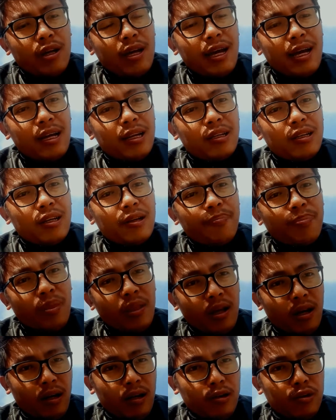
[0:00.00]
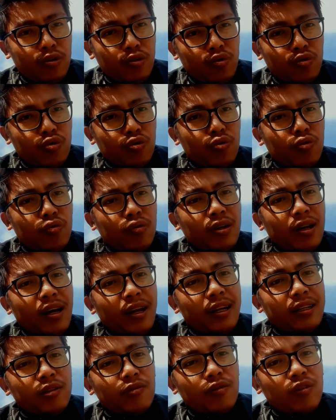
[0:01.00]
And to
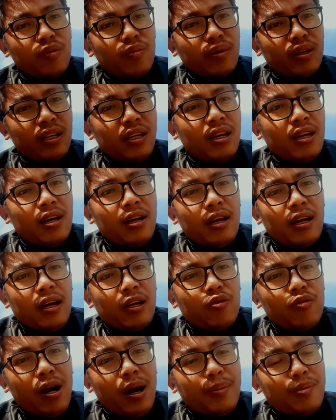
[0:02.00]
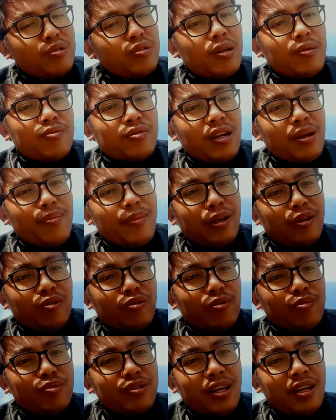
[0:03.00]
connect with me, you have to subscribe my
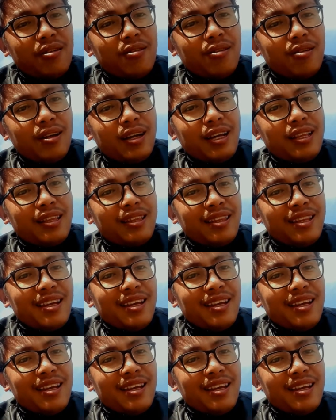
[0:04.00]
YouTube channel. And